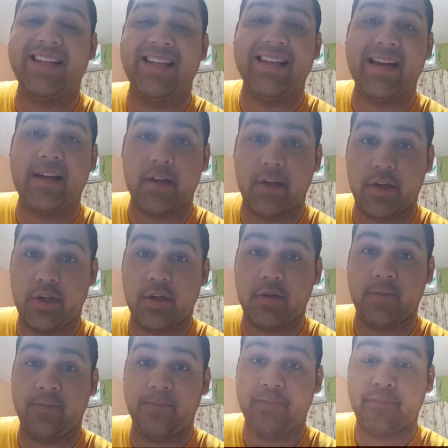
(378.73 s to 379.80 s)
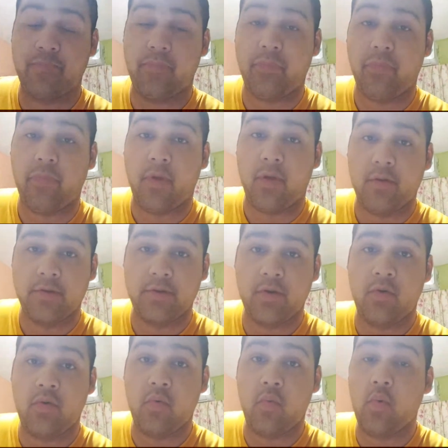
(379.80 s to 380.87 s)
Lancashire.
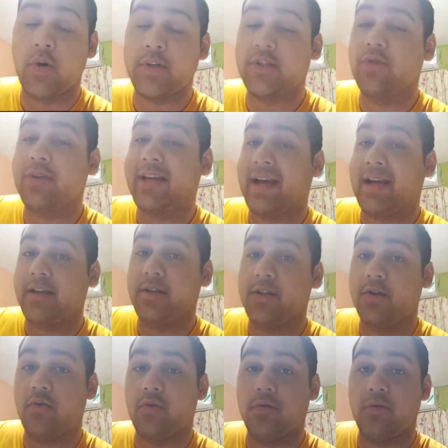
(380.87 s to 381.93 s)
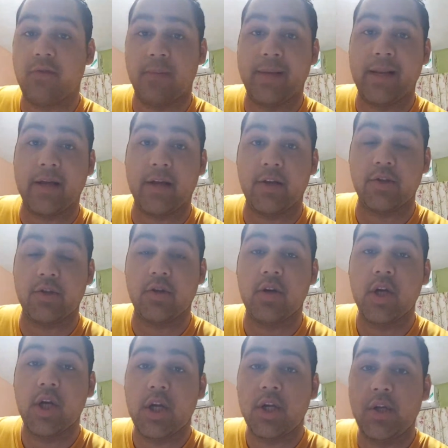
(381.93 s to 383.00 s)
So what you can do from Lancashire,
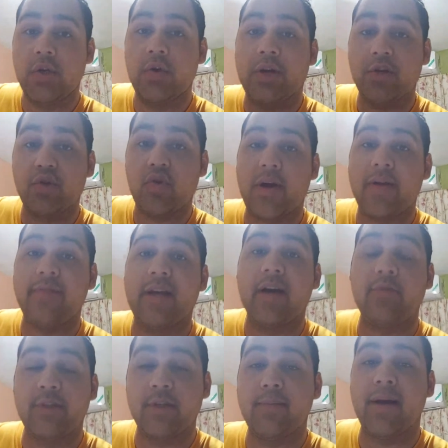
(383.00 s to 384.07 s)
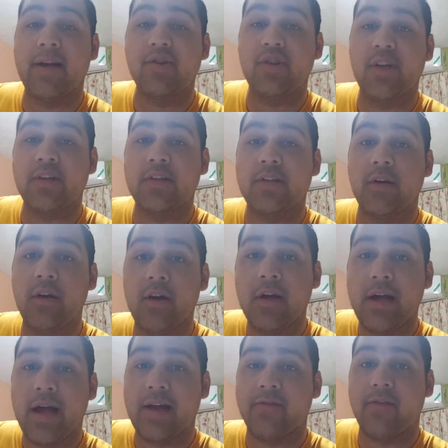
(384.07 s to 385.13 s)
you can drive down to Manchester,
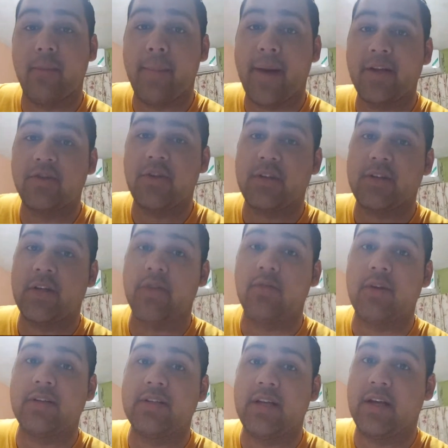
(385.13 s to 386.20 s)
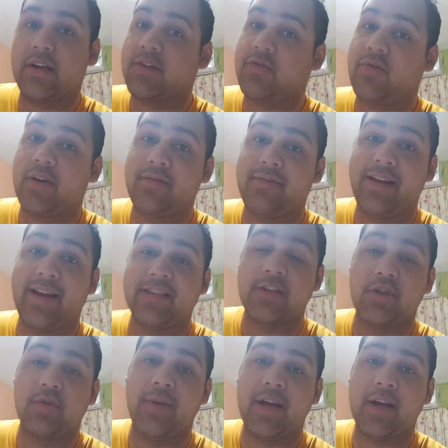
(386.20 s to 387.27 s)
and from Manchester you can take a straight flight to
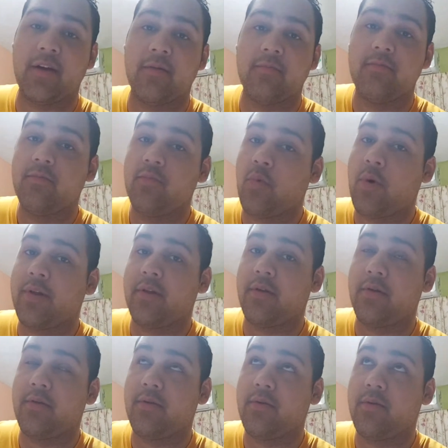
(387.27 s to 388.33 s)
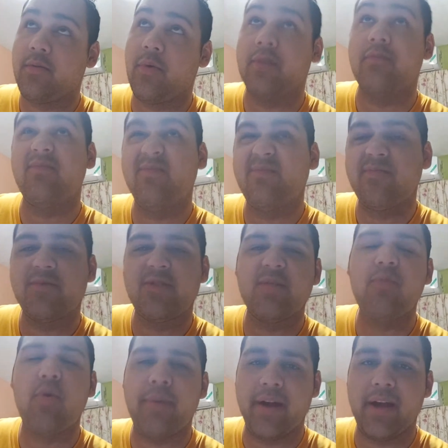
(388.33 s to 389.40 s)
Jamaica, to
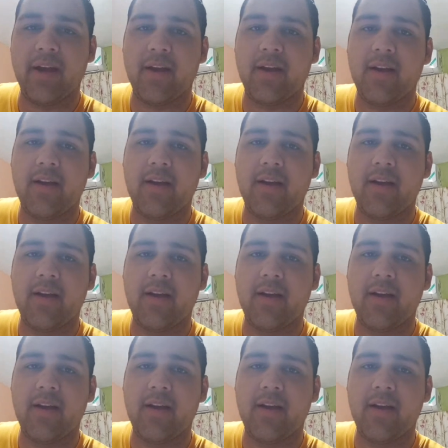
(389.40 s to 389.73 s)
Mobe.